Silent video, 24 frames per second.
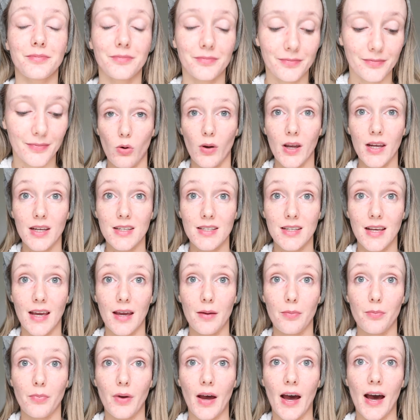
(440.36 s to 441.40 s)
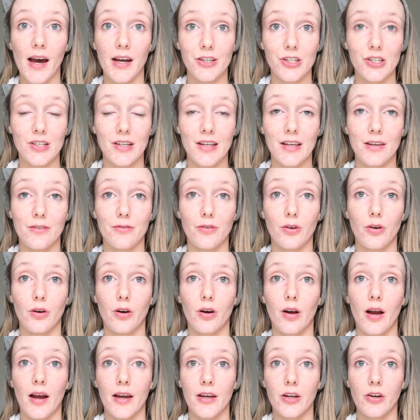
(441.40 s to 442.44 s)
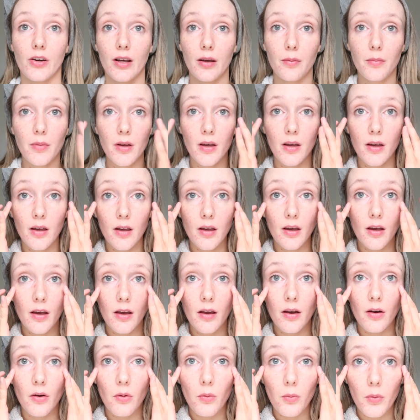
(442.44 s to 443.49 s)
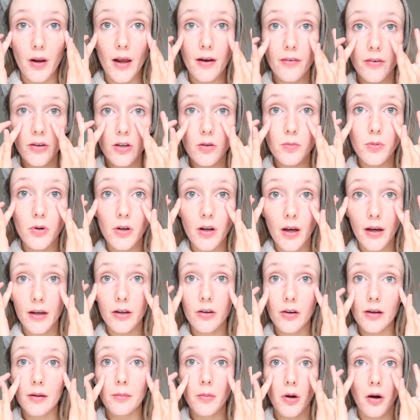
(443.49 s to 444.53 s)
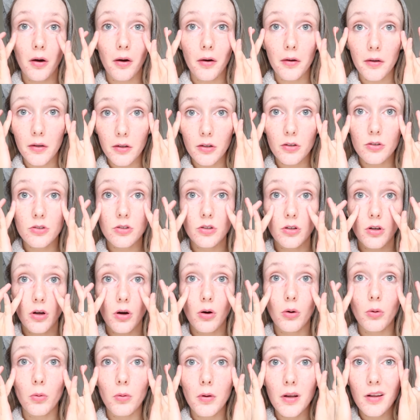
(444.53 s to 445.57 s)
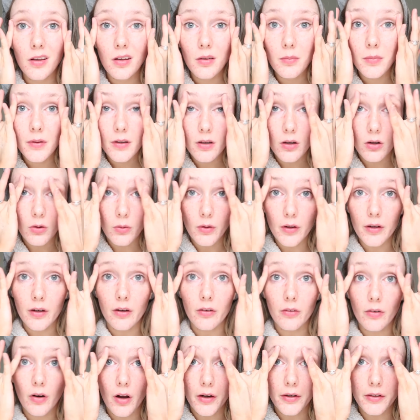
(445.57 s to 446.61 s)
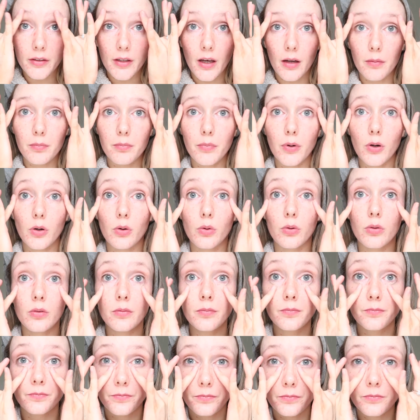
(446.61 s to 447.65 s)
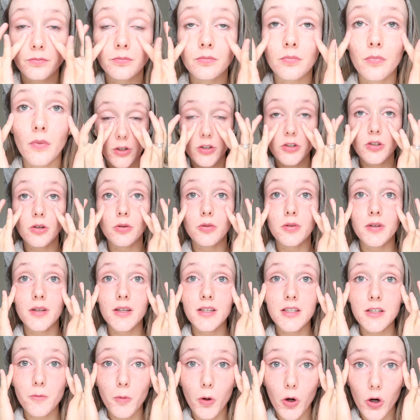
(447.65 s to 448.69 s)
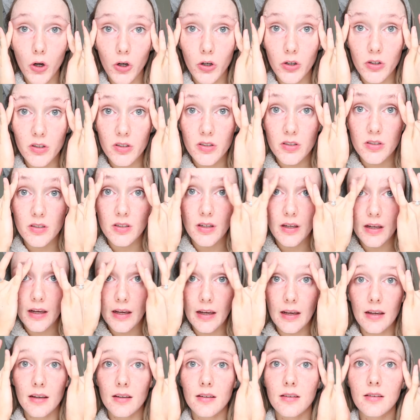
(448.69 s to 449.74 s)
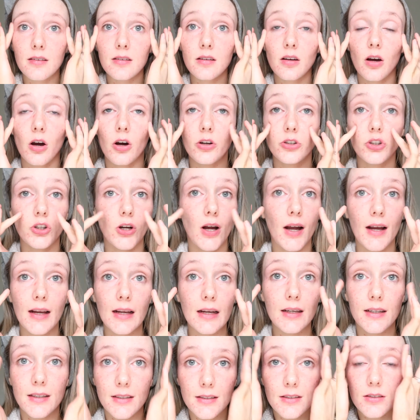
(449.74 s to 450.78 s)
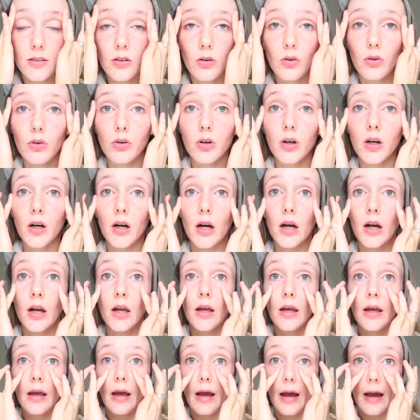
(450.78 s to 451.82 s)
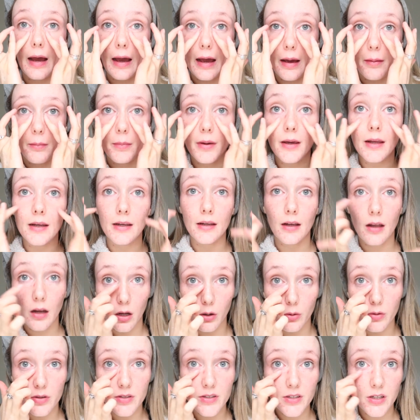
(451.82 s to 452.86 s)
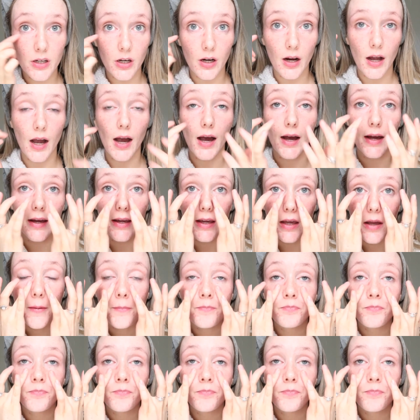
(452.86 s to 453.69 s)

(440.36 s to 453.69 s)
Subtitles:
Quick tip actually for eye cream. Whenever you put eye cream on, you should only be going around that bone. You don't need to put it on your eyelids or in close to your eye,